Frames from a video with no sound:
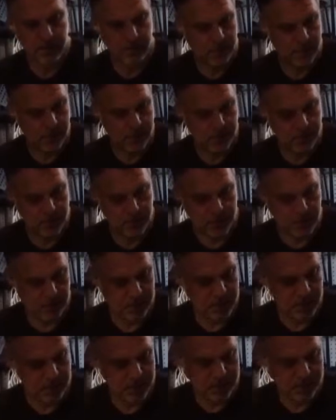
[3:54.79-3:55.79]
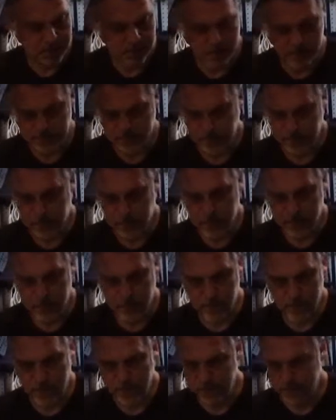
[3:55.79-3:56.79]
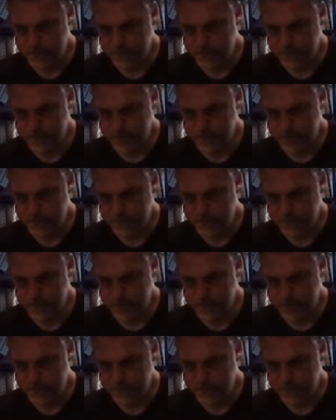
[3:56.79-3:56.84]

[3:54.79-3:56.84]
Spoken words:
to see me get through it